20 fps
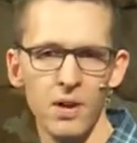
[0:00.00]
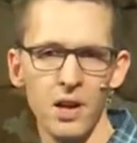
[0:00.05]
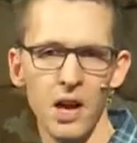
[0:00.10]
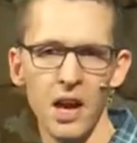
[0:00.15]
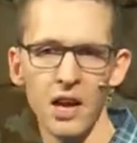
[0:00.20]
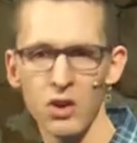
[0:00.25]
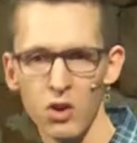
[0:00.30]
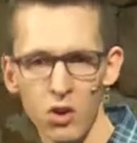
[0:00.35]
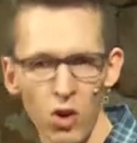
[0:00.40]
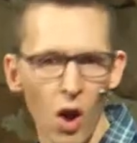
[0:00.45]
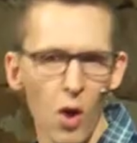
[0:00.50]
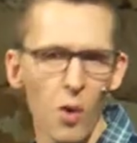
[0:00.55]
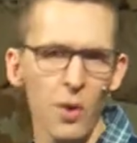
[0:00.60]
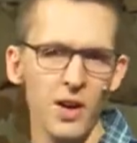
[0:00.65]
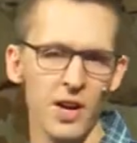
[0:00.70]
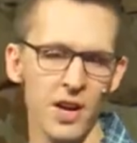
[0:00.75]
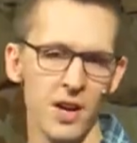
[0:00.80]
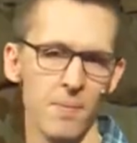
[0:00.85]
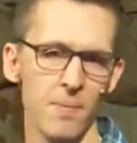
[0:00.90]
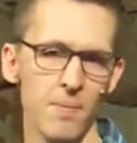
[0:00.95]
and grow
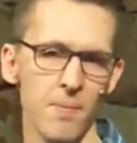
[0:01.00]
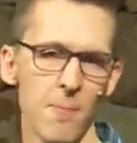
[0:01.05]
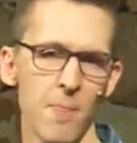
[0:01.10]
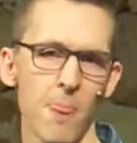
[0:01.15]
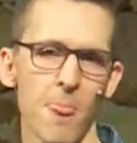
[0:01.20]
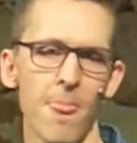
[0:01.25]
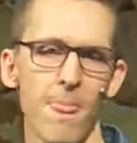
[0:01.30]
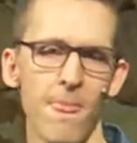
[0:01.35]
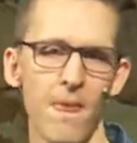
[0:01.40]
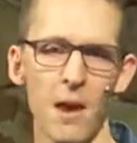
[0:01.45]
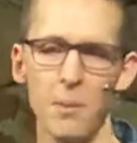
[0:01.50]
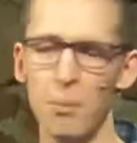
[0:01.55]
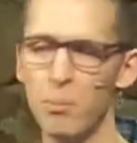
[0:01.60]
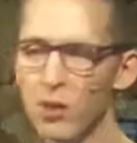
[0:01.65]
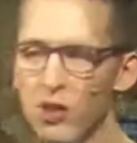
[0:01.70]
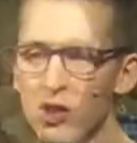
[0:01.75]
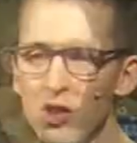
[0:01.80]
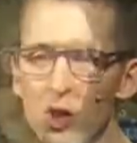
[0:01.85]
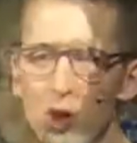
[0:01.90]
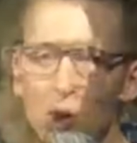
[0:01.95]
in him and
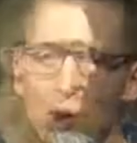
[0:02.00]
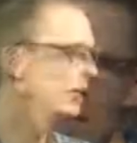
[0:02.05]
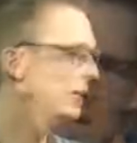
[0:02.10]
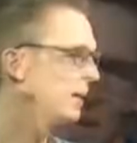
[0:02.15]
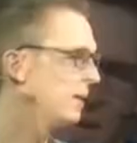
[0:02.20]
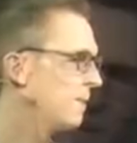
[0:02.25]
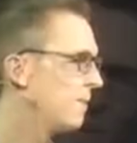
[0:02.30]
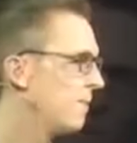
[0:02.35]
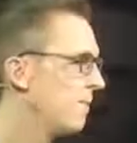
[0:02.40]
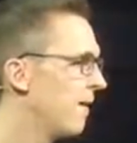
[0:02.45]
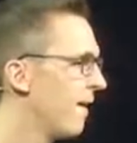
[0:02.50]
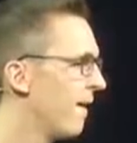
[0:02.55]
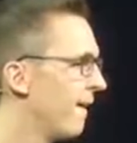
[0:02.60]
pursuing him?